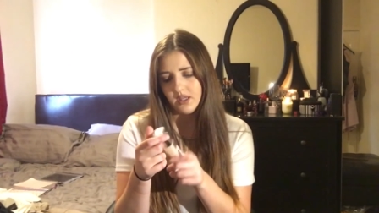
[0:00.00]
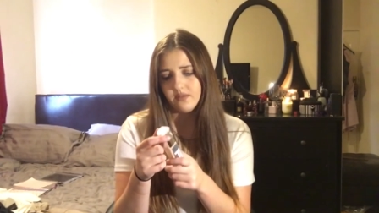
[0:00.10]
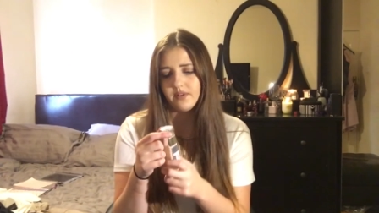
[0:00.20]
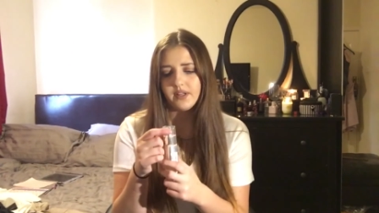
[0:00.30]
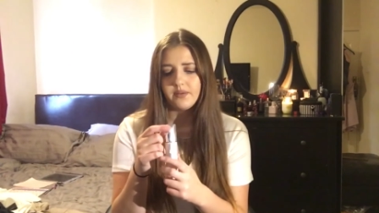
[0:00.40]

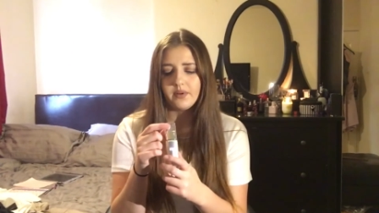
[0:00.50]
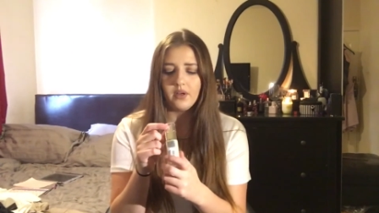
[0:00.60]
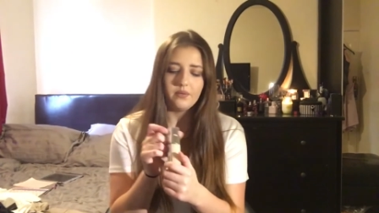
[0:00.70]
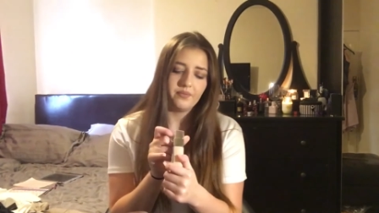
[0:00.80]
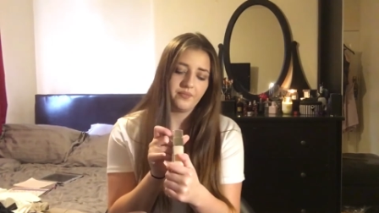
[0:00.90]
can't find it,
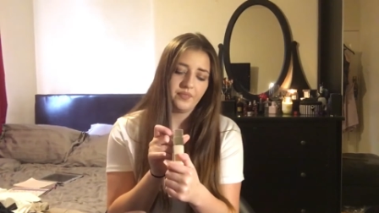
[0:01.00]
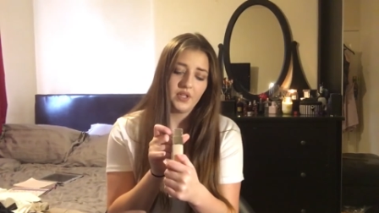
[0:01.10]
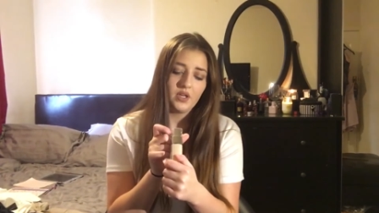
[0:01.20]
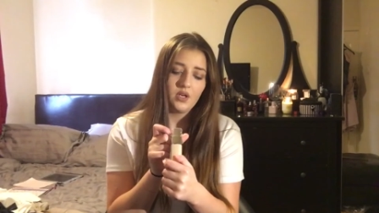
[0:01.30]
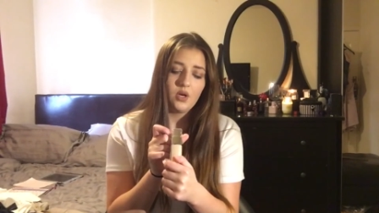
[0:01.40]
oh,
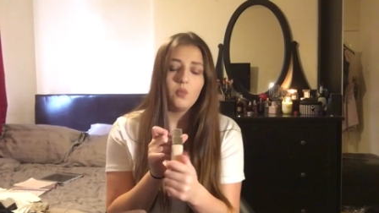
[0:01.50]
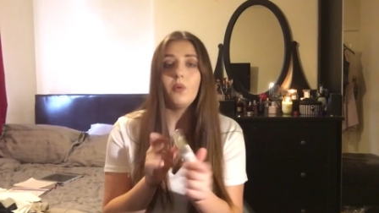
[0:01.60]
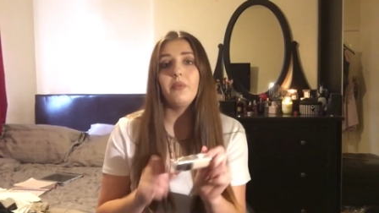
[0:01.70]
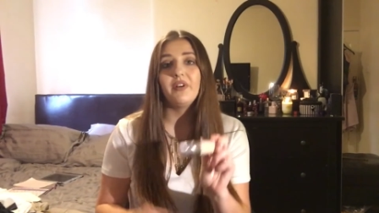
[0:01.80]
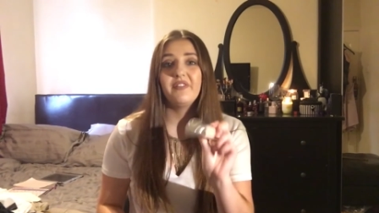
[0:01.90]

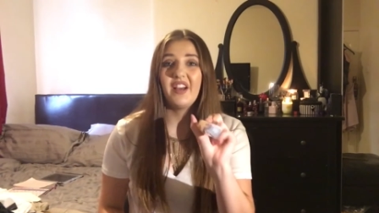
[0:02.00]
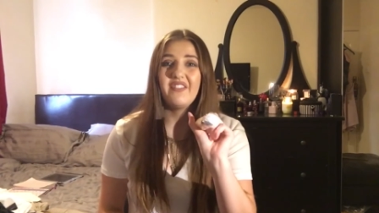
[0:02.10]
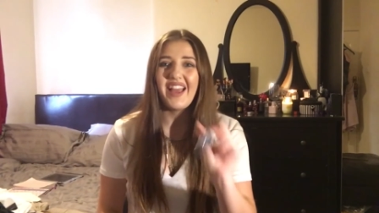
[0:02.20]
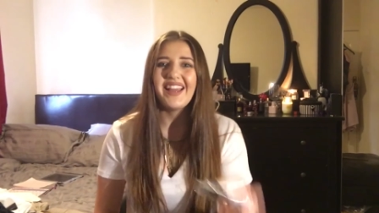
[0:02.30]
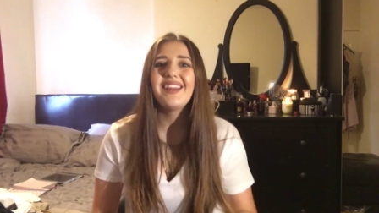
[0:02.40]

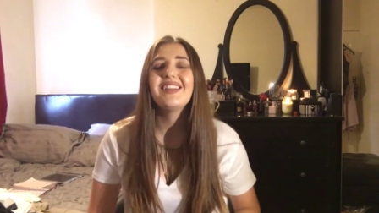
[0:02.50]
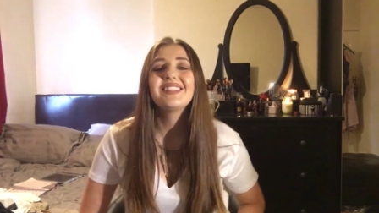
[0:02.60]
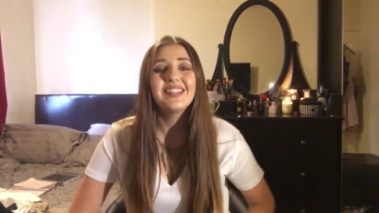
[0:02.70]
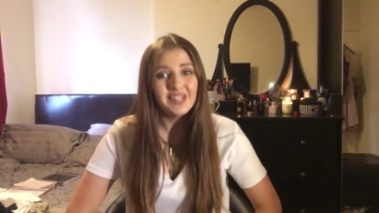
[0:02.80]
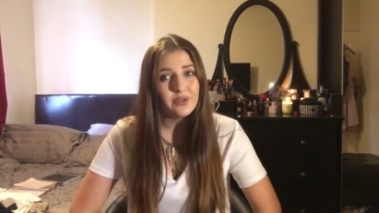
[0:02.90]
1.5N and
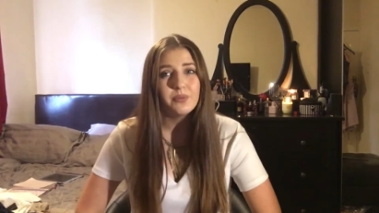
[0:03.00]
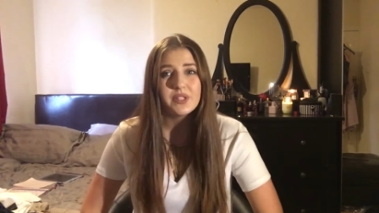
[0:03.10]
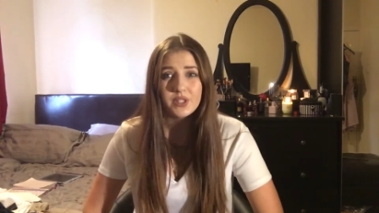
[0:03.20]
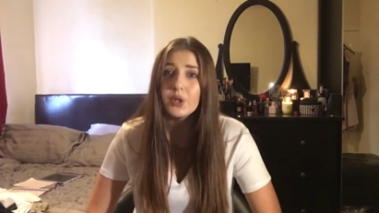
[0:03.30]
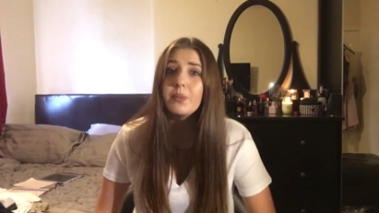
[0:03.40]
it's a little
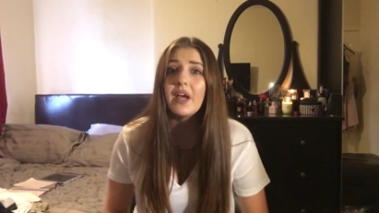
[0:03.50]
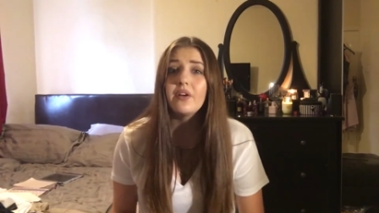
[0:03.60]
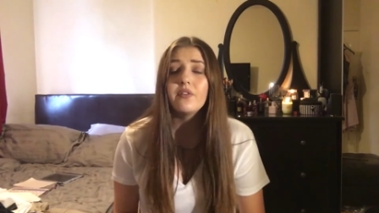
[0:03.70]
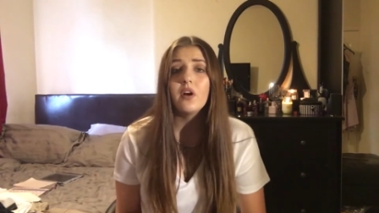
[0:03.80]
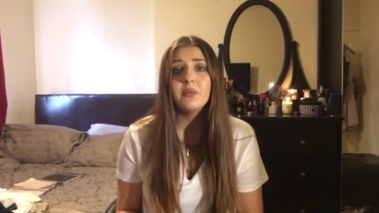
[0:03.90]
bit too
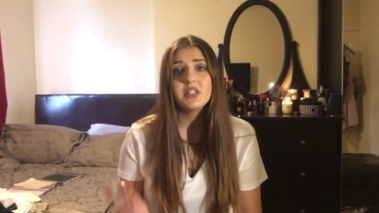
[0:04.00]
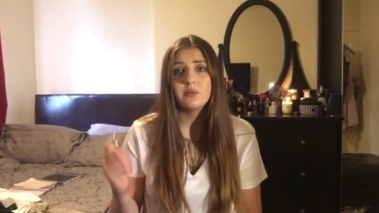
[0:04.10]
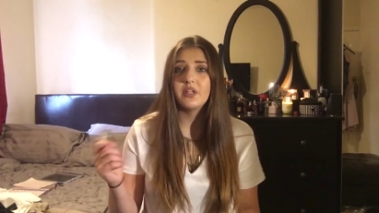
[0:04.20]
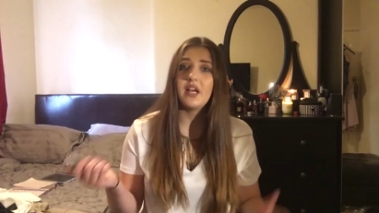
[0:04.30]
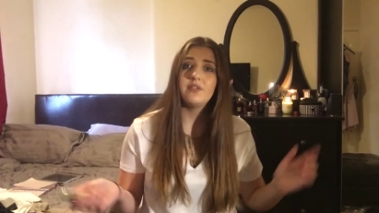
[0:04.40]
pale for me so
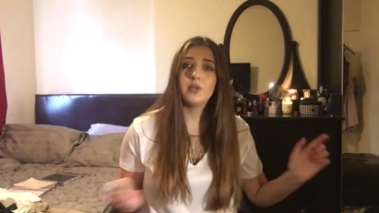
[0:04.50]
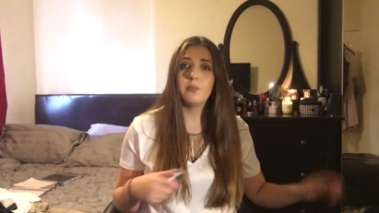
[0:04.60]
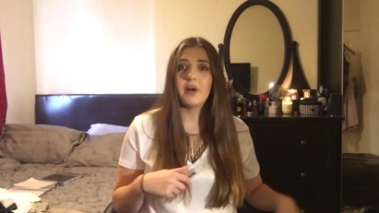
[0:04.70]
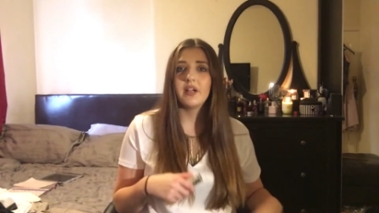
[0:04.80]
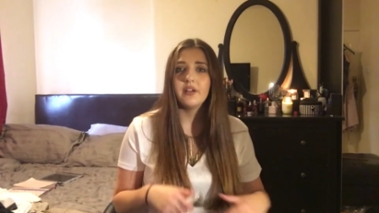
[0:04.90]
I'm going to have to go
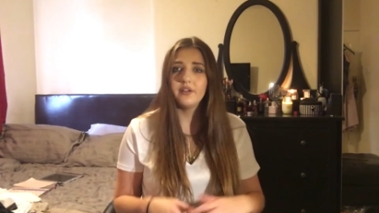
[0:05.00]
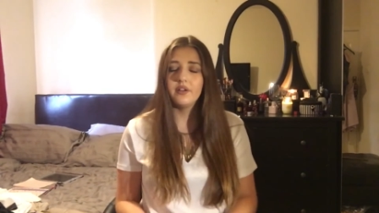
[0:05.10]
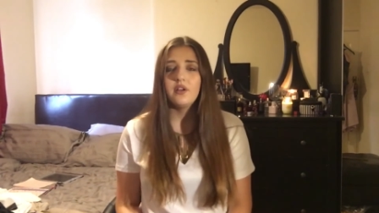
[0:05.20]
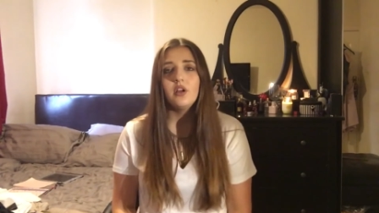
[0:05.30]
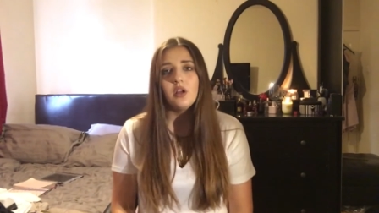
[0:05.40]
back and
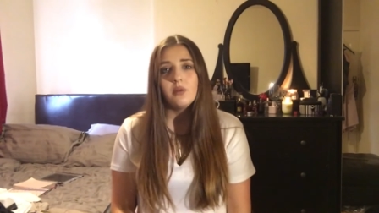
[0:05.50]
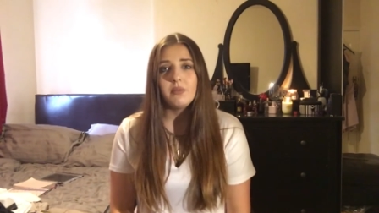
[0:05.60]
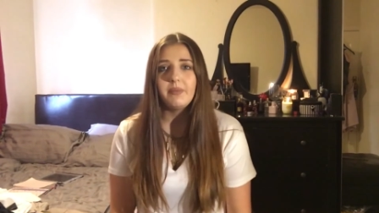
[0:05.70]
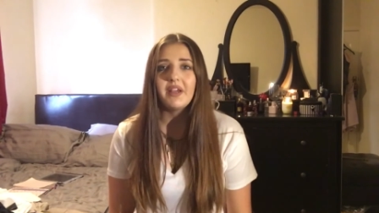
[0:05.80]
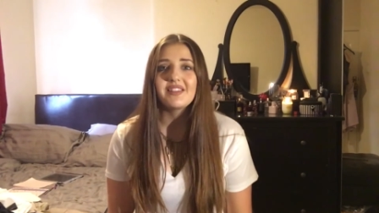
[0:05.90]

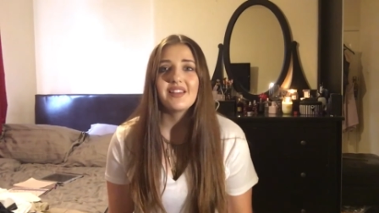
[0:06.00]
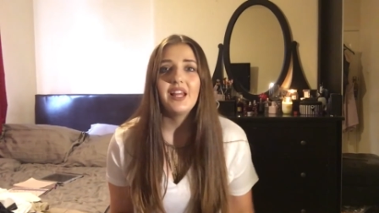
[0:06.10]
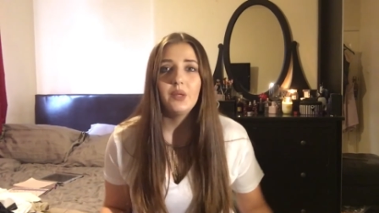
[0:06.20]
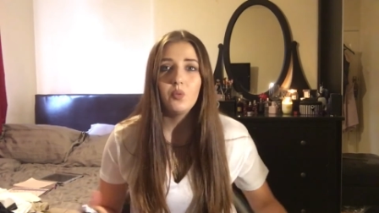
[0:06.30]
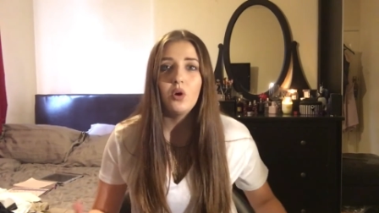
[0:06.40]
maybe get a
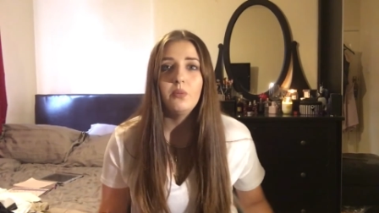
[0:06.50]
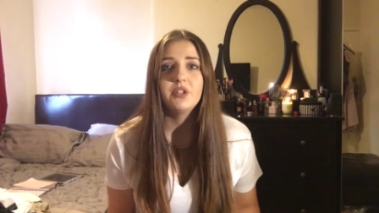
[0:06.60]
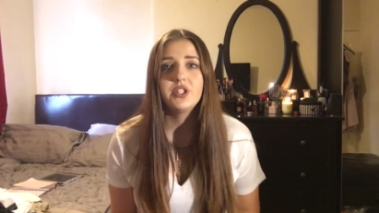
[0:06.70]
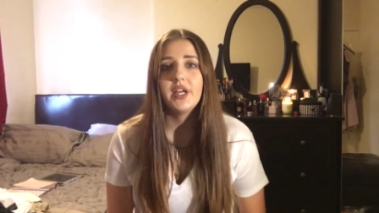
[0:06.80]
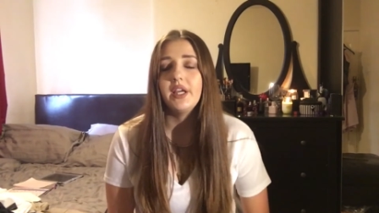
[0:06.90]
slightly warmer
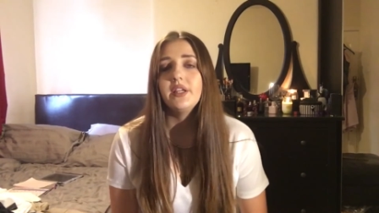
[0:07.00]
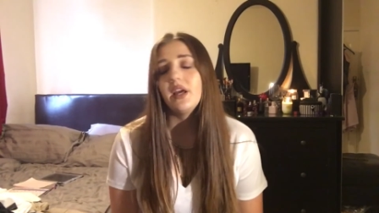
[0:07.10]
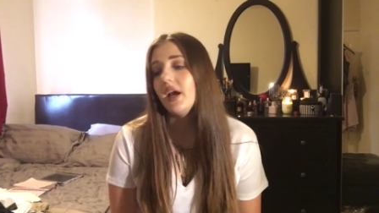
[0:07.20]
shade.